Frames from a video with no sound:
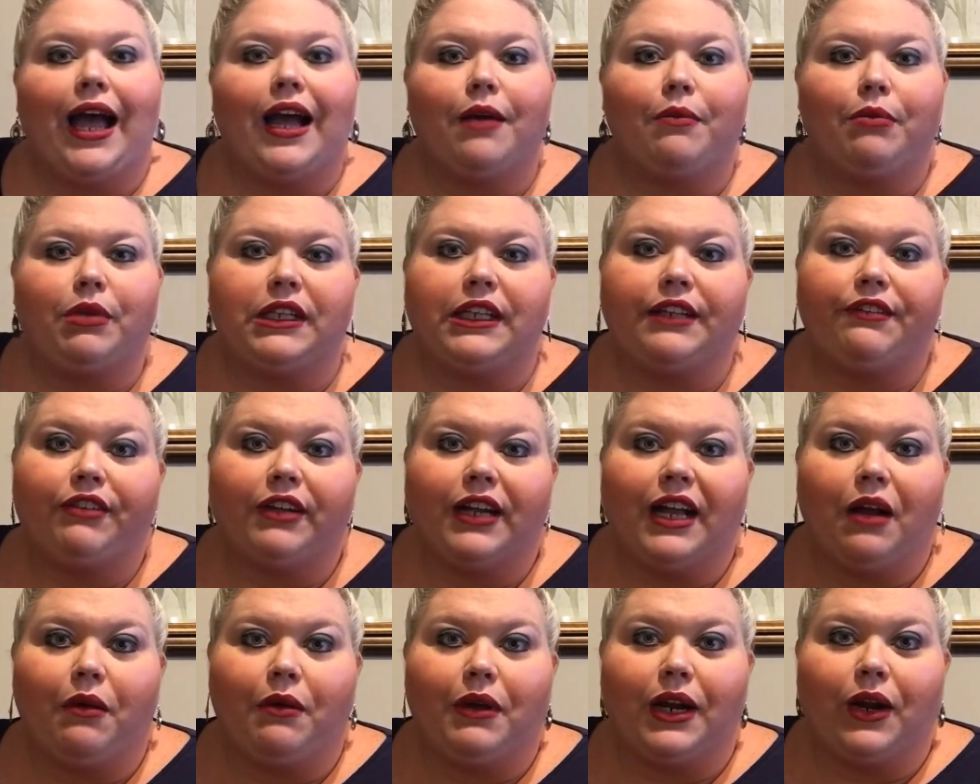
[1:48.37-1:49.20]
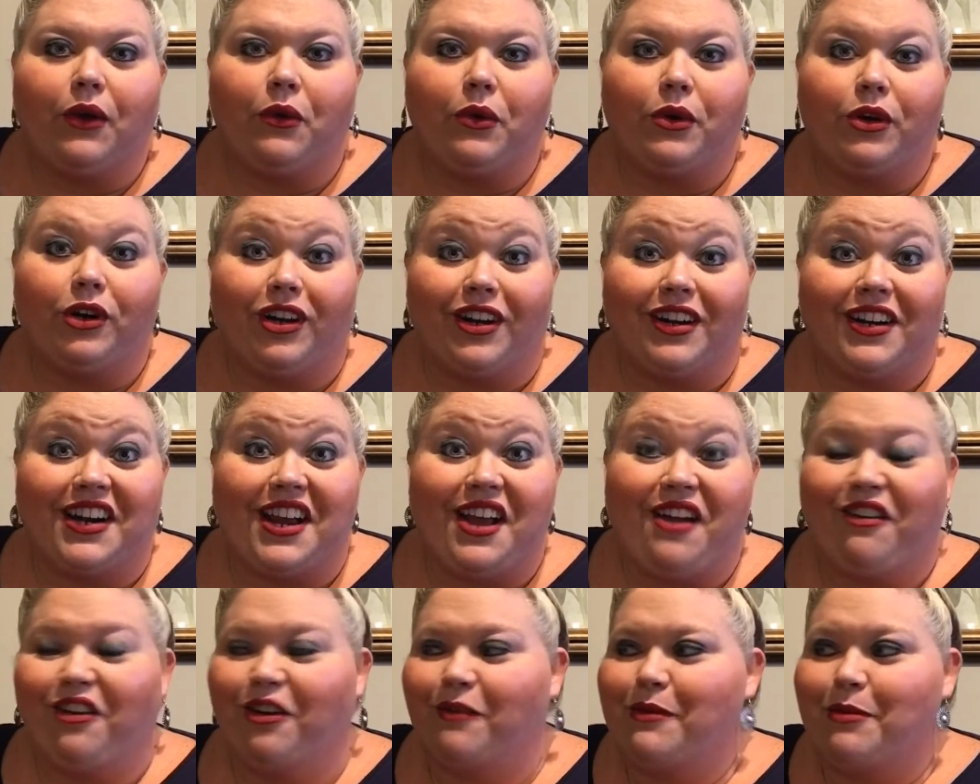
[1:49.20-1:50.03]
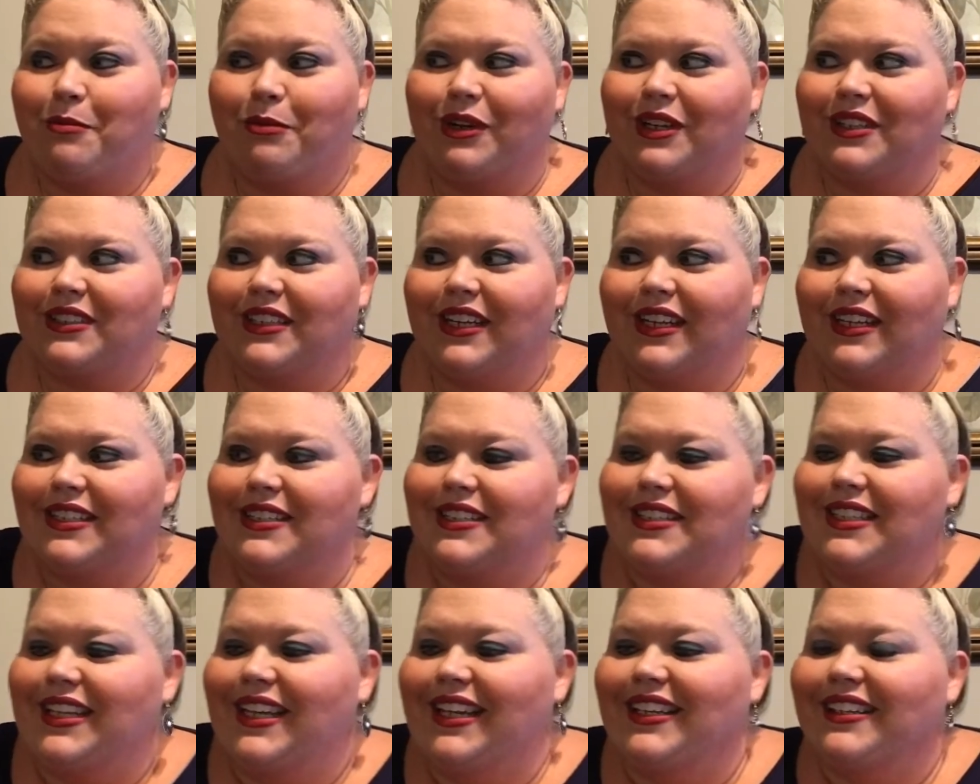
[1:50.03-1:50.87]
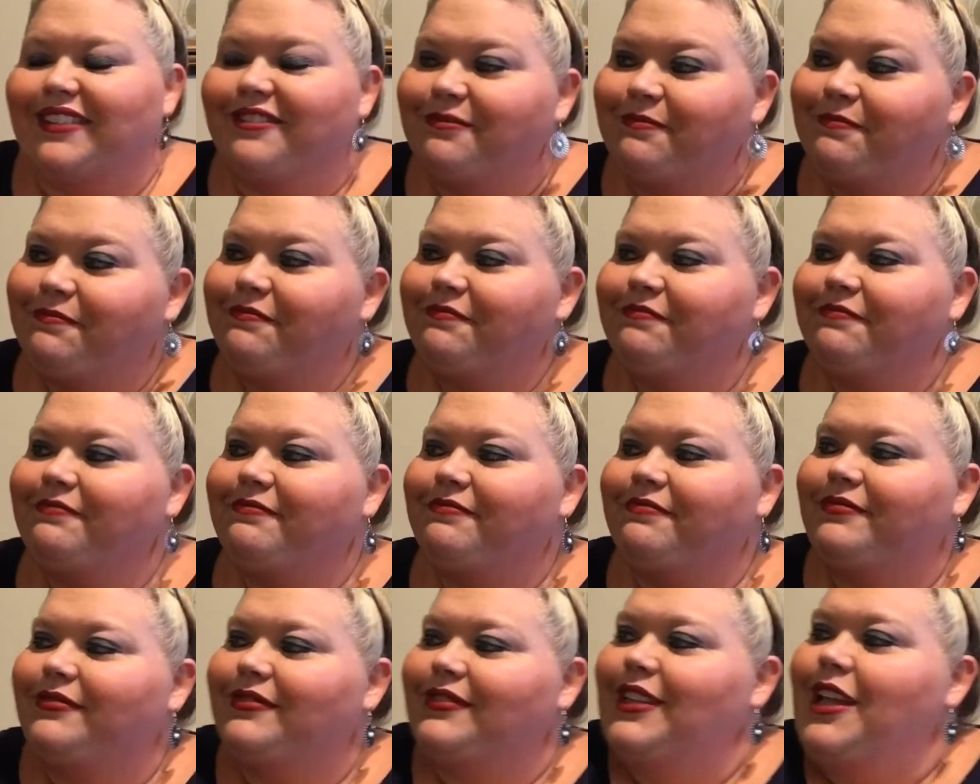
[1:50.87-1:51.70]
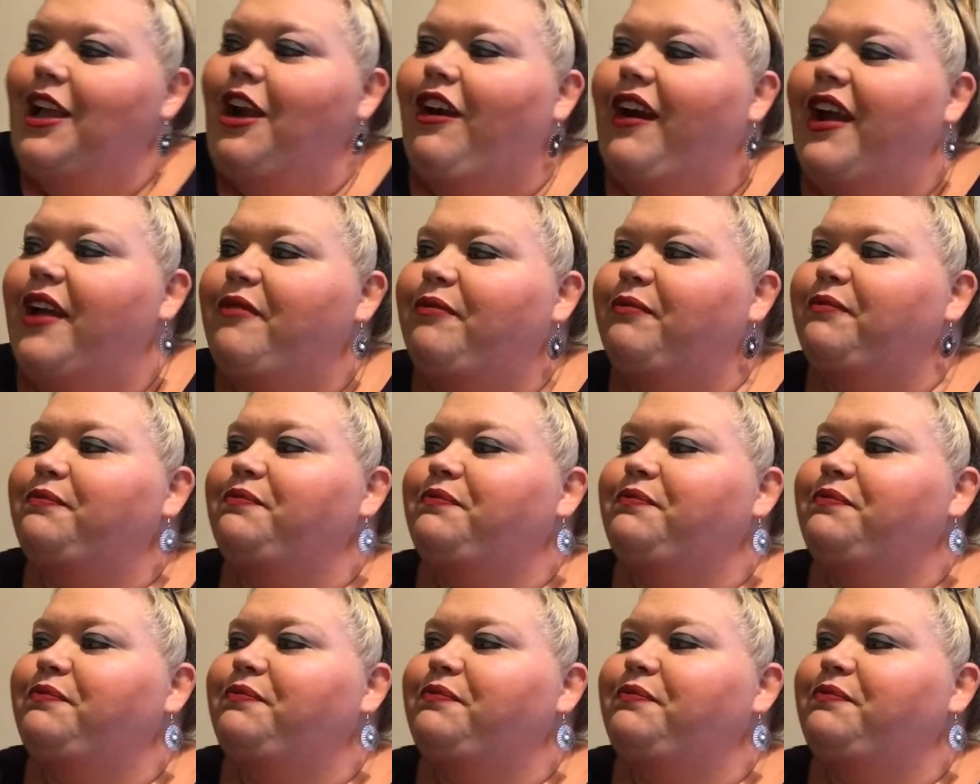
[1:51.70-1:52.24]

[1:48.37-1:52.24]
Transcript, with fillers: I completely forgot what I ordered and now I remember because I can see it. All right.